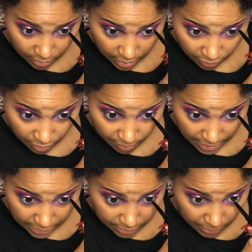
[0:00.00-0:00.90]
It
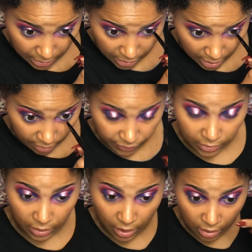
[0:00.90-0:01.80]
reminds me a lot of
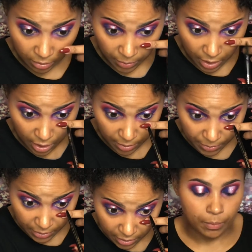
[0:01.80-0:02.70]
the ColourPop,
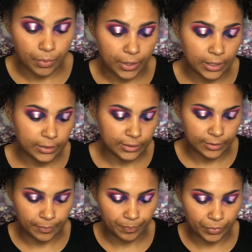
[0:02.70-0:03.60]
but